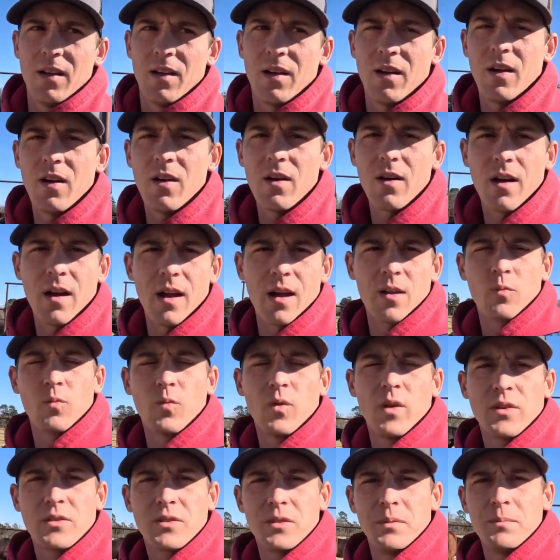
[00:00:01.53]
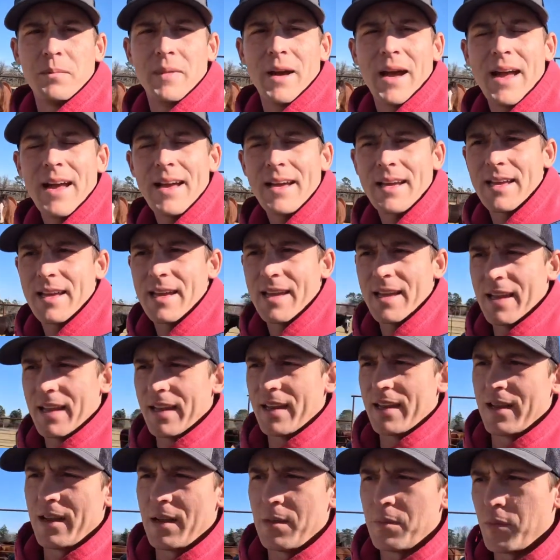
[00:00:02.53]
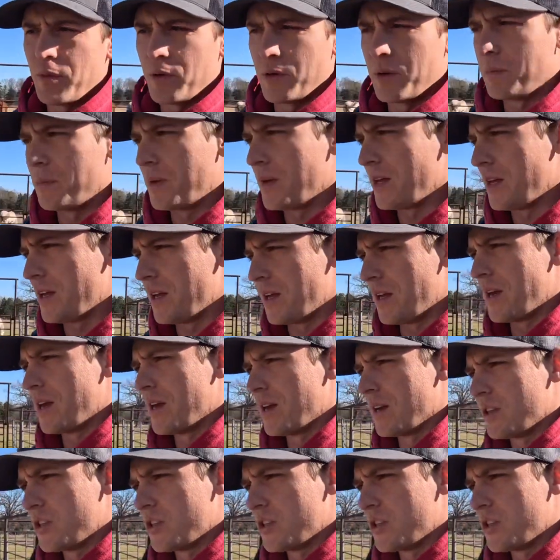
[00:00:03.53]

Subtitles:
Alright, welcome back, and I'm going to be